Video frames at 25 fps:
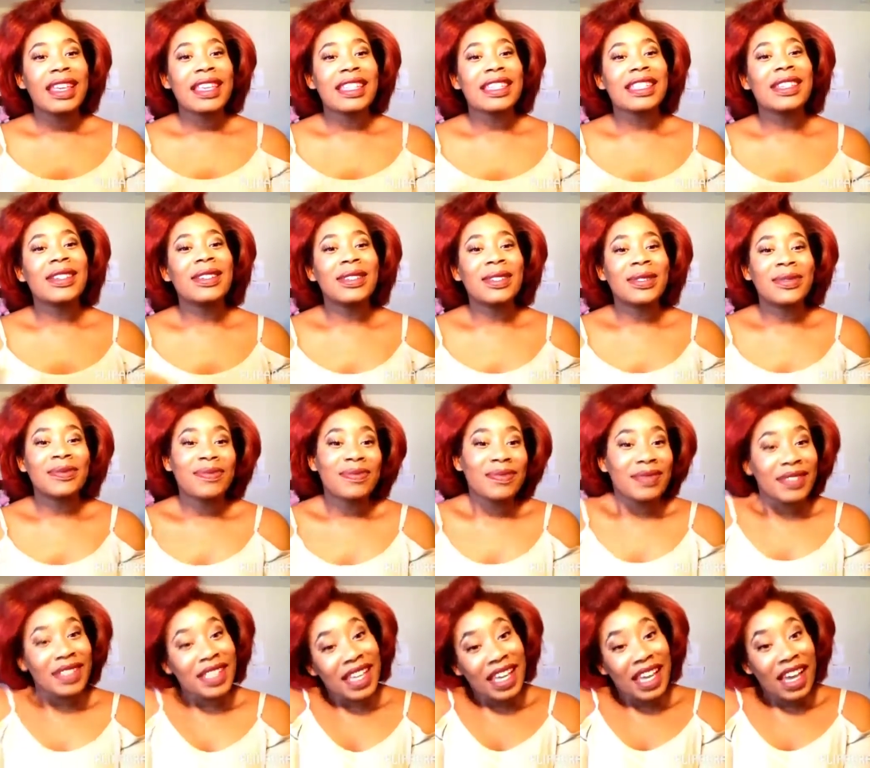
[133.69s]
So
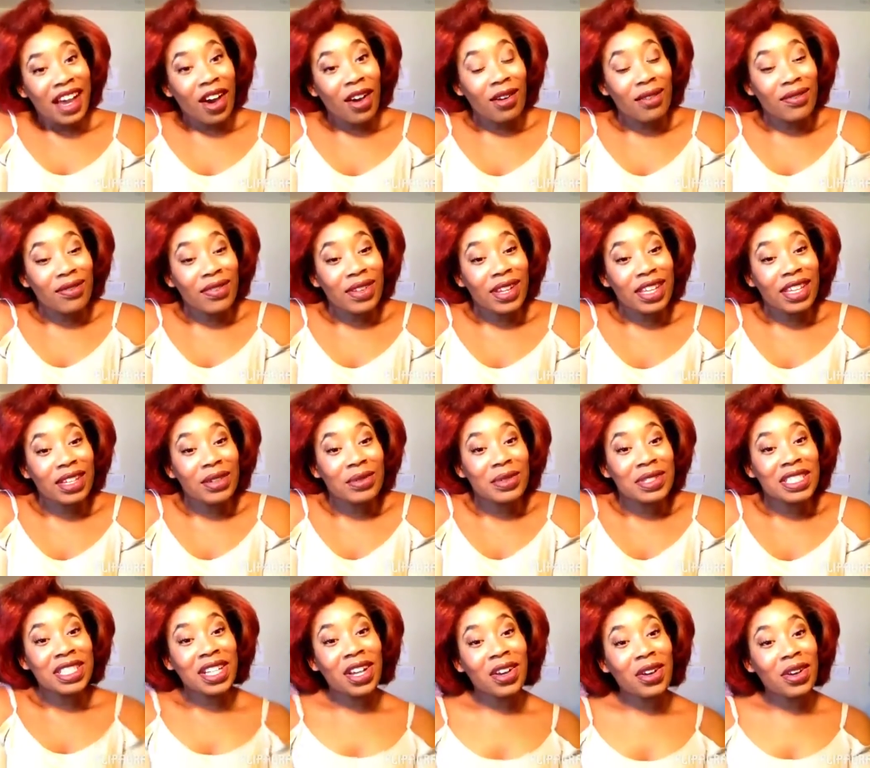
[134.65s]
hopefully you
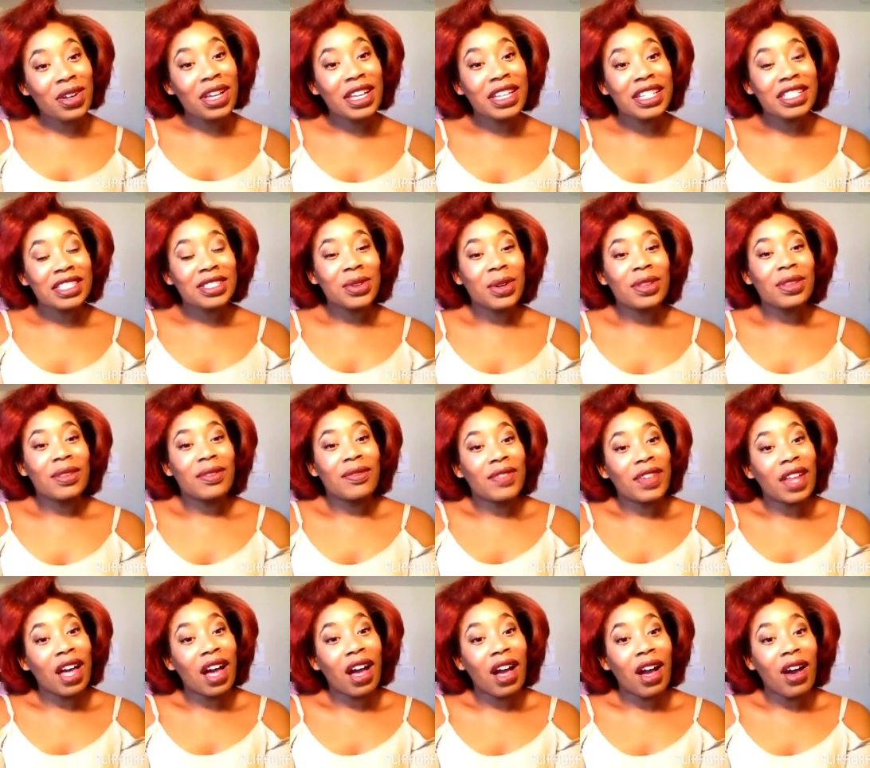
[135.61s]
enjoy enjoy the
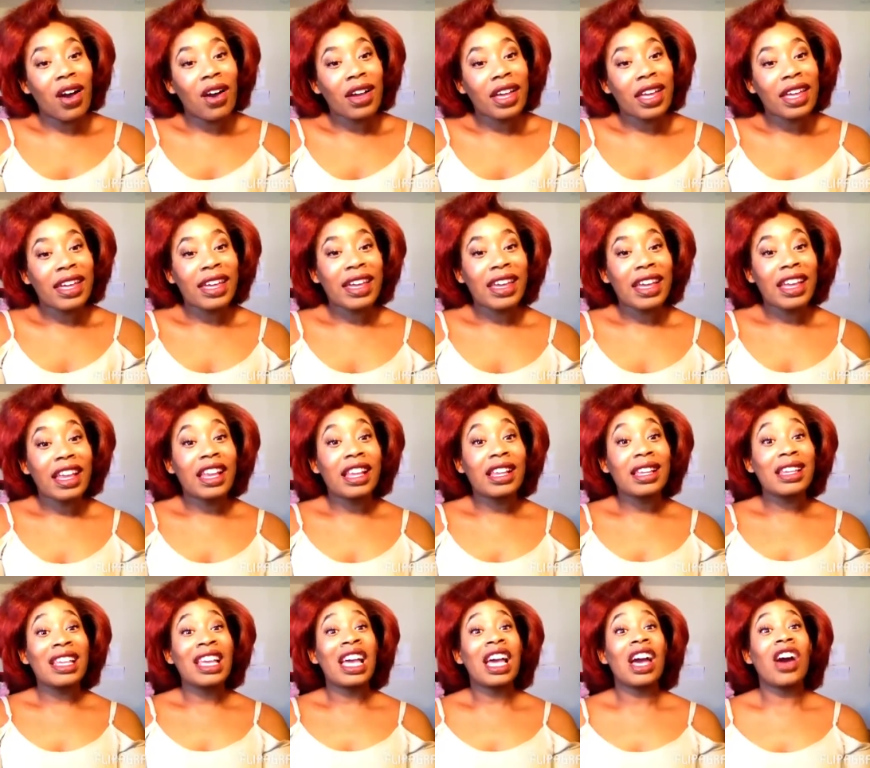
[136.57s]
vlog
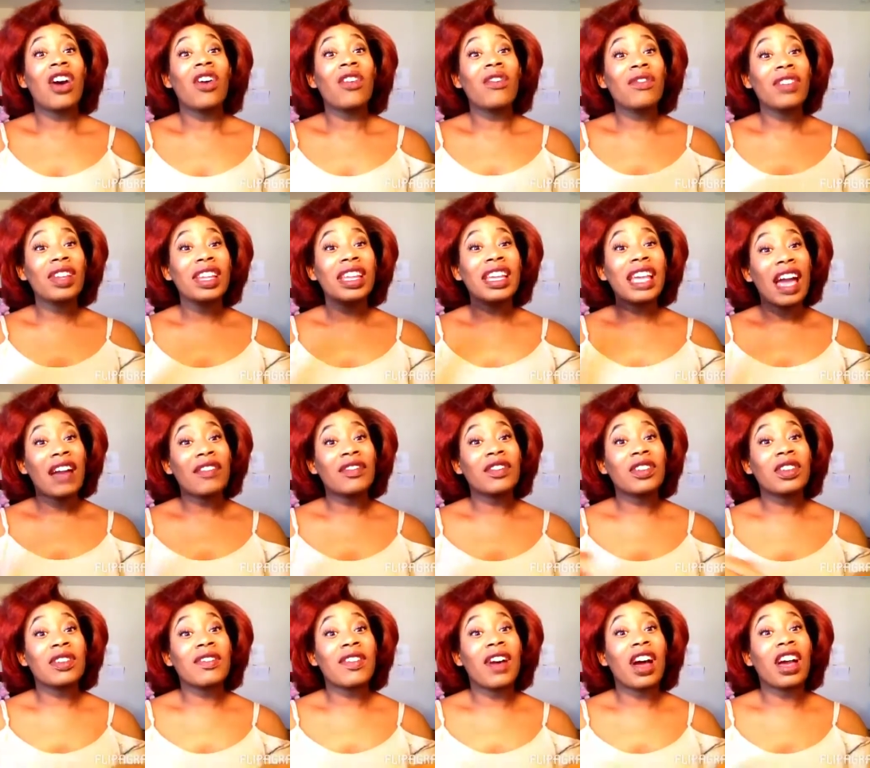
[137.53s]
and hopefully
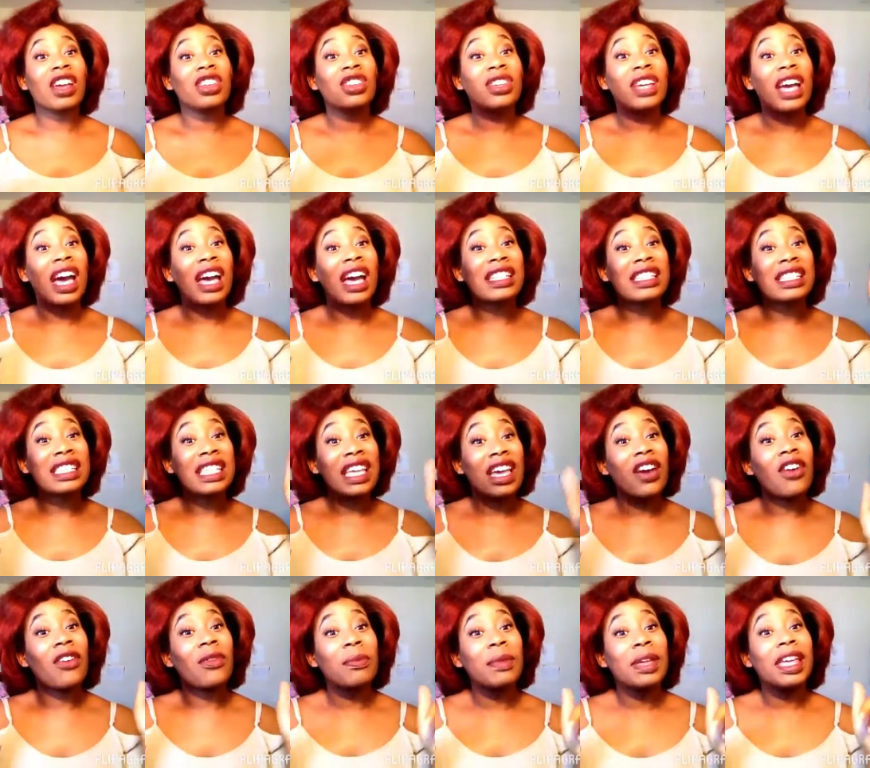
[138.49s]
after the vlog you guys
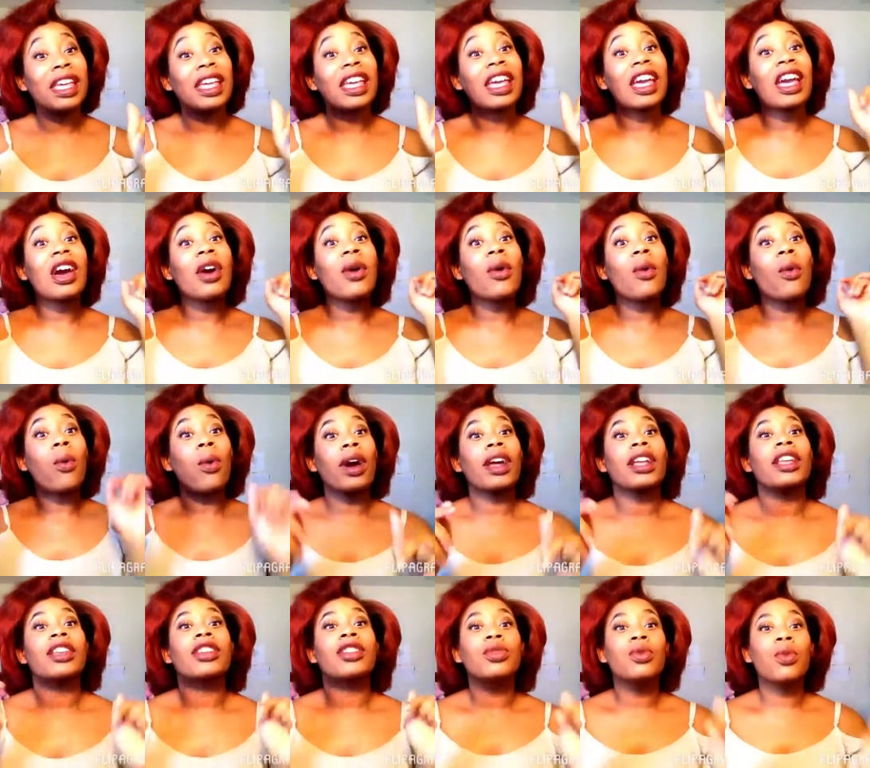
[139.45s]
tell me
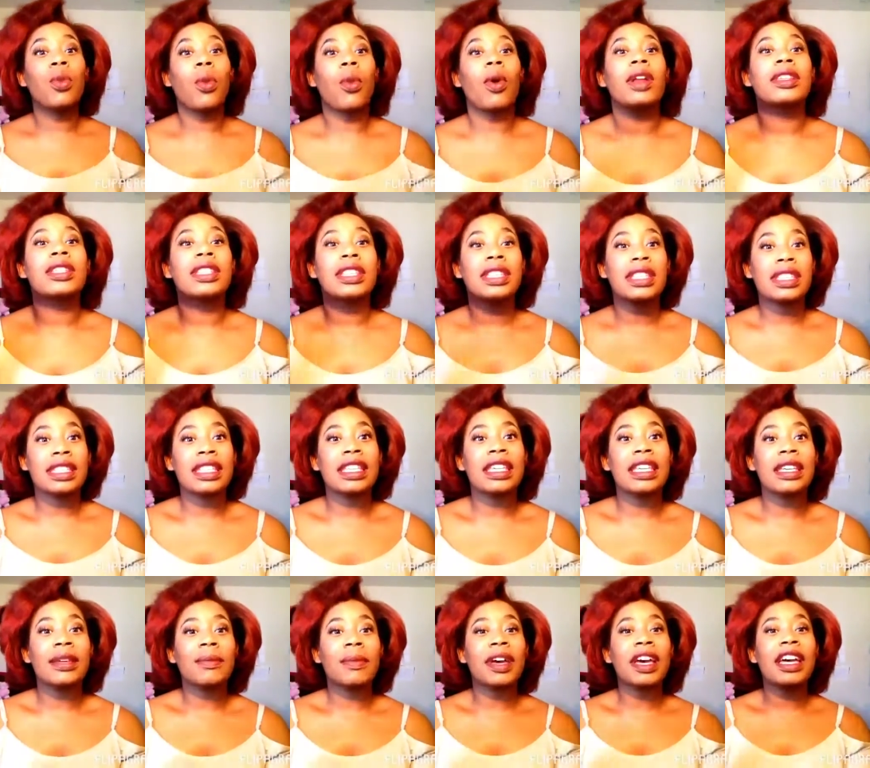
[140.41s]
what you want to
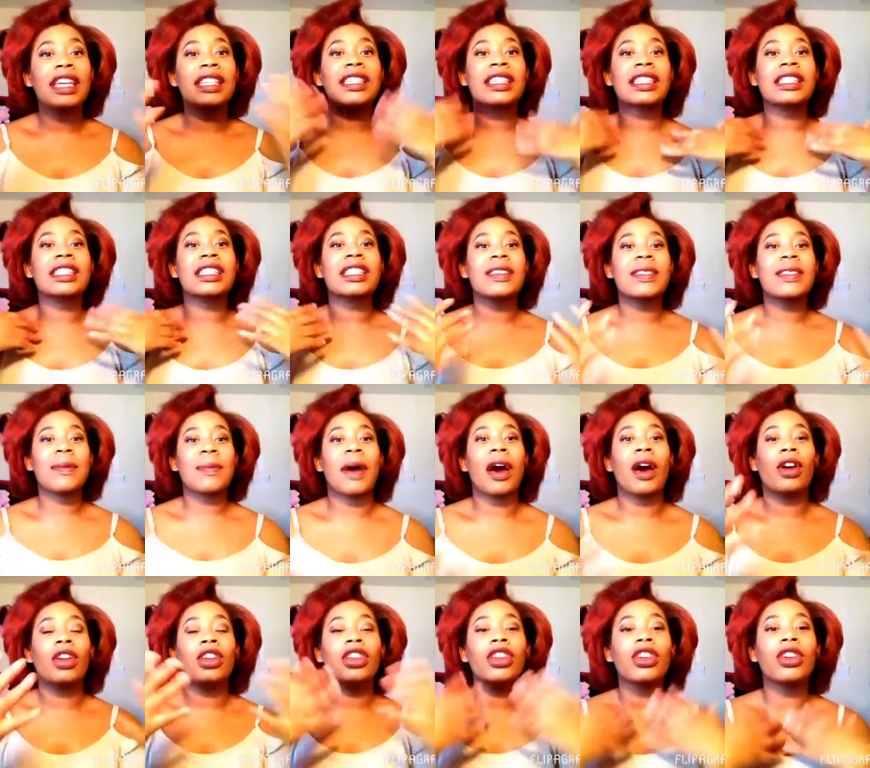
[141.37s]
see because this is
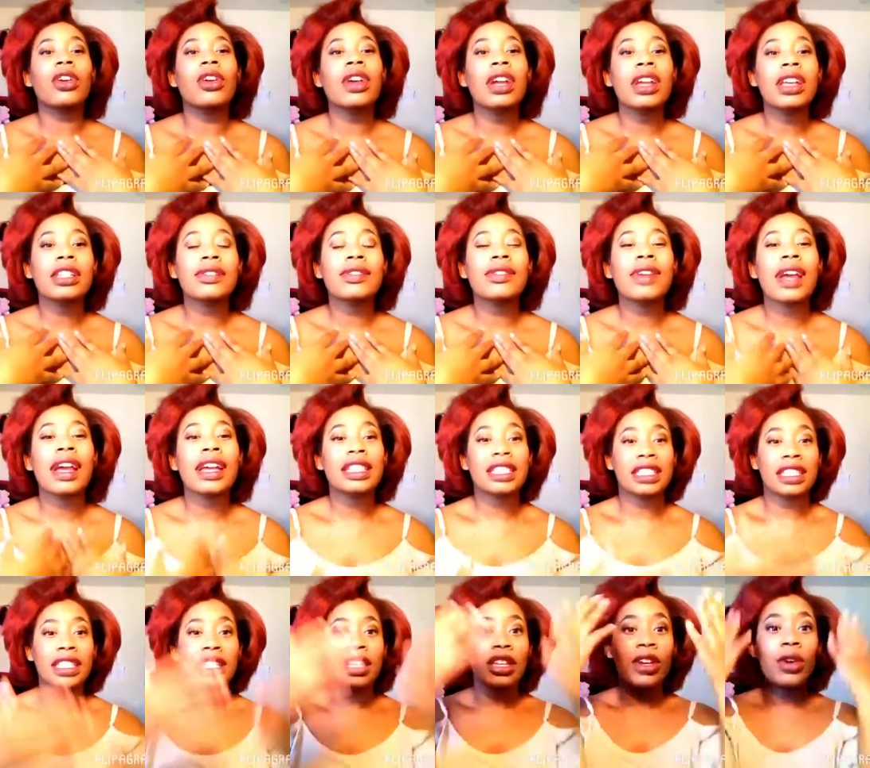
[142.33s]
about your
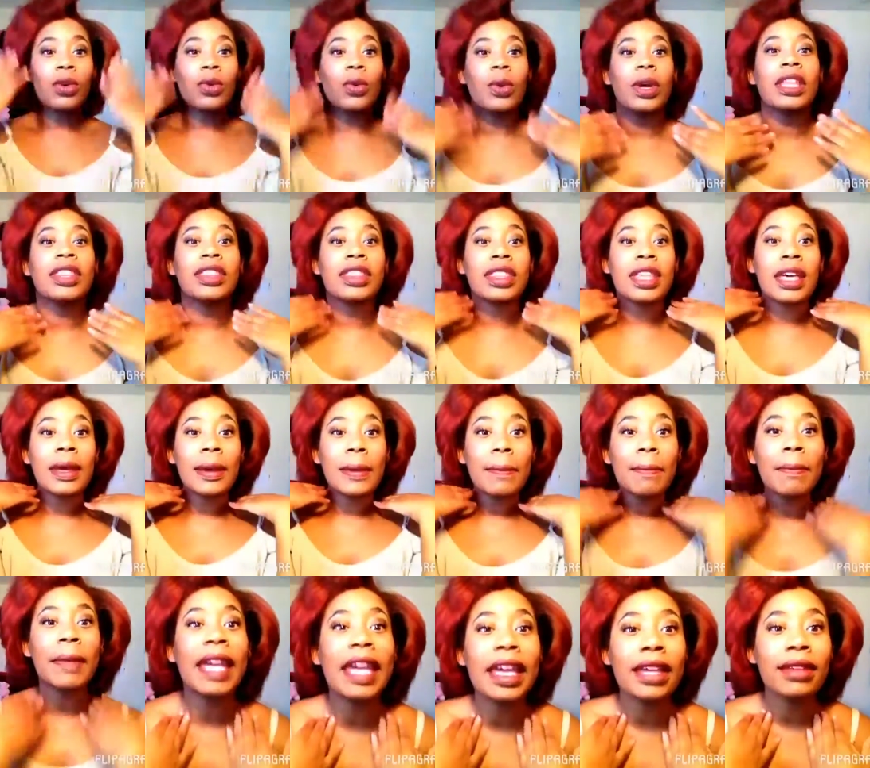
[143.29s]
interaction with
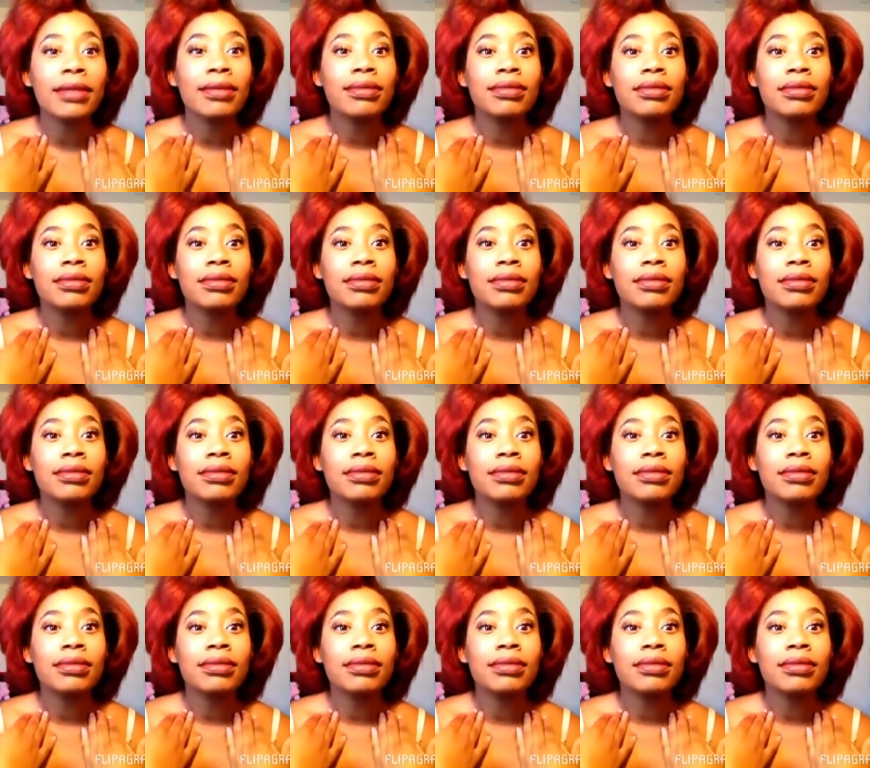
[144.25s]
me.